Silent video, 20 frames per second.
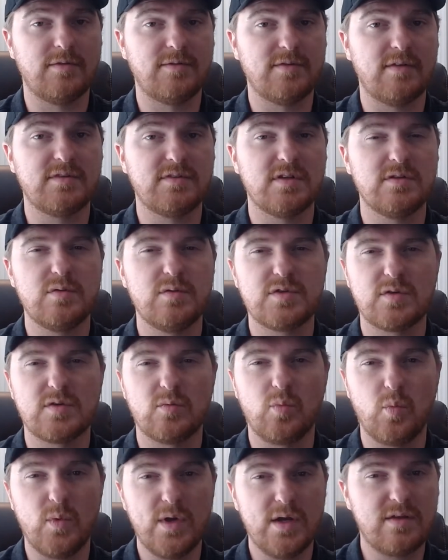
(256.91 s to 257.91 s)
if you have to do
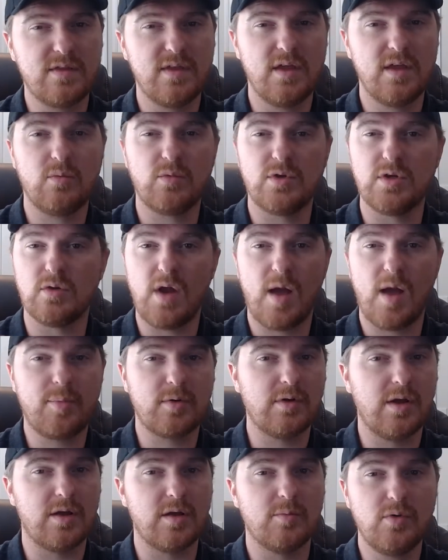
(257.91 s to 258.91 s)
some weird thing where you wrap
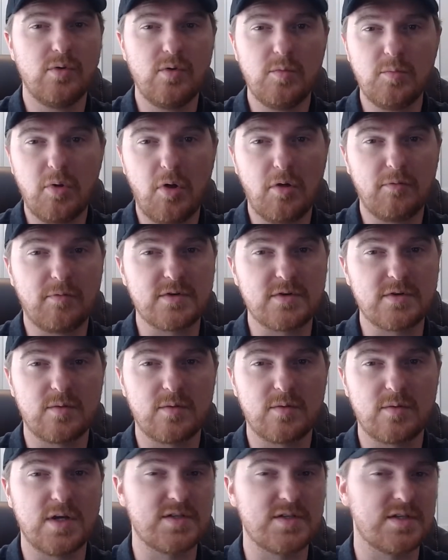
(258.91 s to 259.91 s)
it around a boom pole for
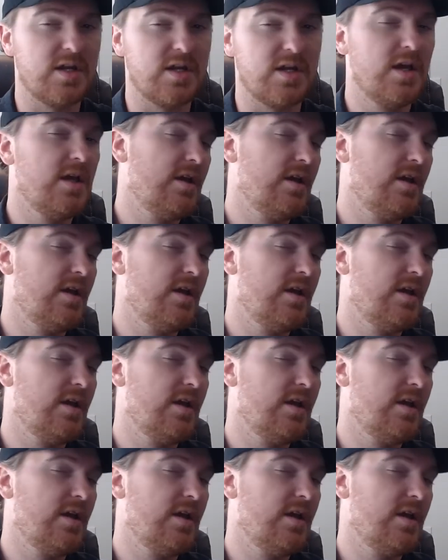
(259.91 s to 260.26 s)
some reason,